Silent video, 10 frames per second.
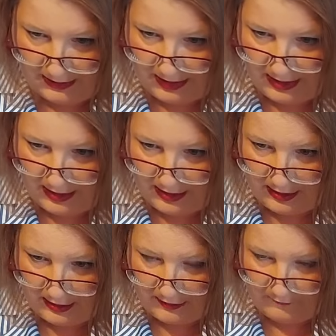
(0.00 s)

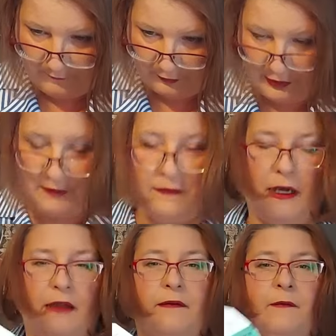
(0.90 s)
are
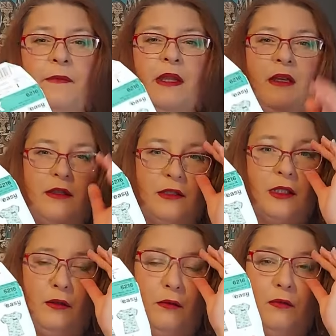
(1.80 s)
45,
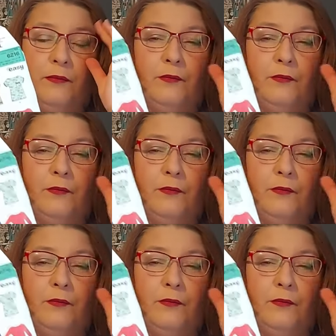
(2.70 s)
so